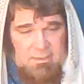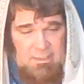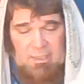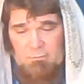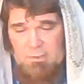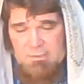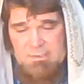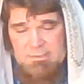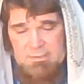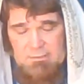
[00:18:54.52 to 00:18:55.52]
God wants
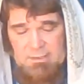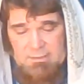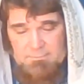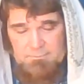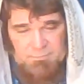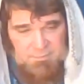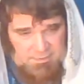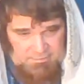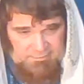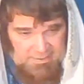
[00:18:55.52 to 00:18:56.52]
to do it.
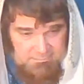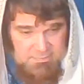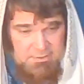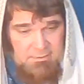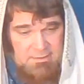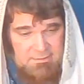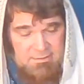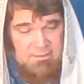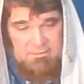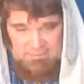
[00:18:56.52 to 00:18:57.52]
Let him do it.
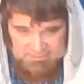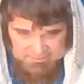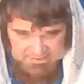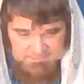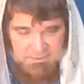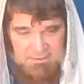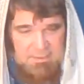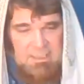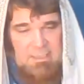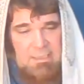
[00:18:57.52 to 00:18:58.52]
Let the Spirit of
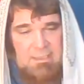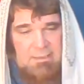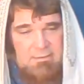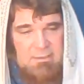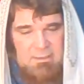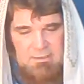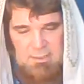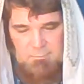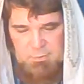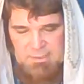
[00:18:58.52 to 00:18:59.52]
God in.
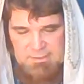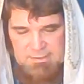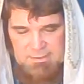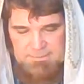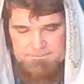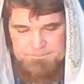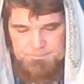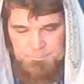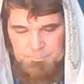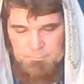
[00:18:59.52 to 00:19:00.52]
Bless you.
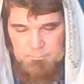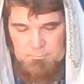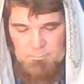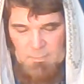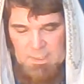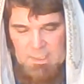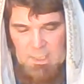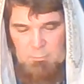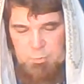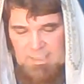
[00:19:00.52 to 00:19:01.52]

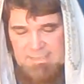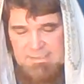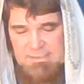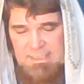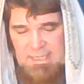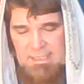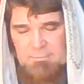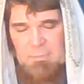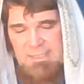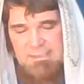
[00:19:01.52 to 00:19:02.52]
Bless, Yah,
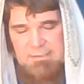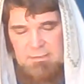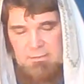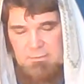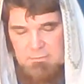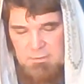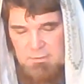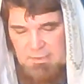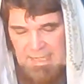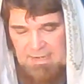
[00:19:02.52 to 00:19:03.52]
my soul
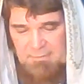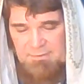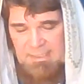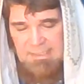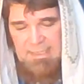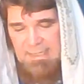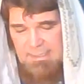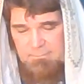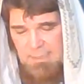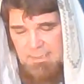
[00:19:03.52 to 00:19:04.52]
Everything
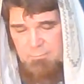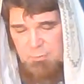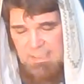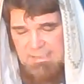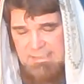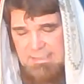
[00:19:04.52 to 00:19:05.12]
in me bless